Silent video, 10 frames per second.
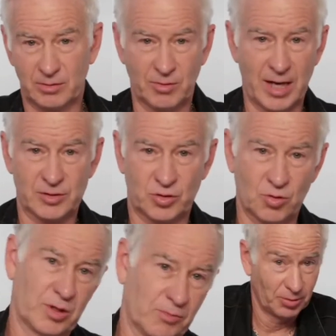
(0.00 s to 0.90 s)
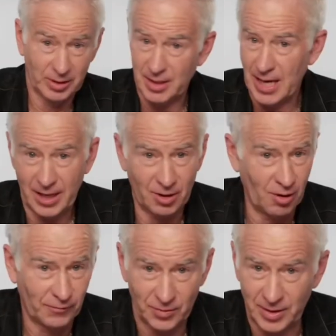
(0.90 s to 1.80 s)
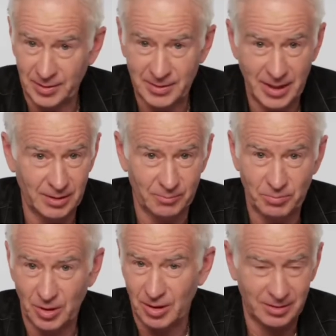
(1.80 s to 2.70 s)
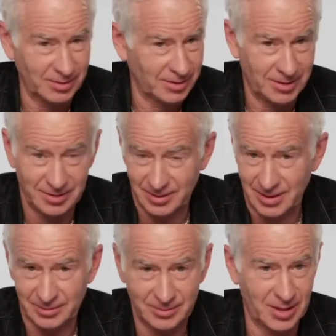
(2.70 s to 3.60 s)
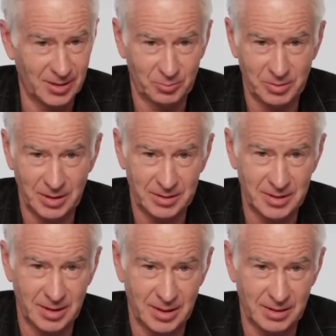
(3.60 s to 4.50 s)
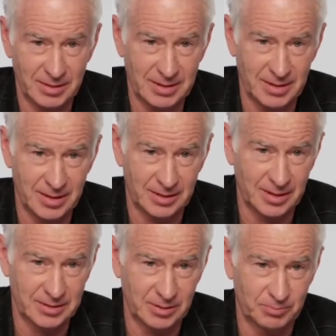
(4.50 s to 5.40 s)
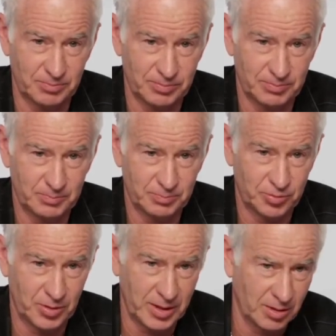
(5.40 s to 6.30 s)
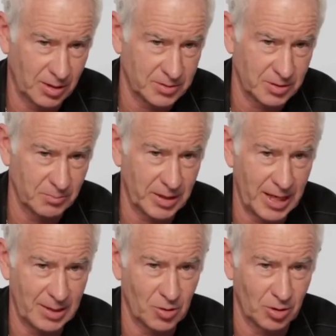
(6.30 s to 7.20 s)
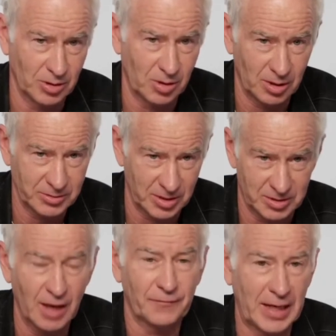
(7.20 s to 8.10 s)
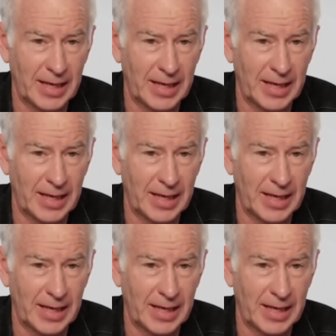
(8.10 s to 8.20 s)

in the grass court, put a net over it and hit a ball. I don't know, but I think it's a pretty awesome game all in all. It's a tough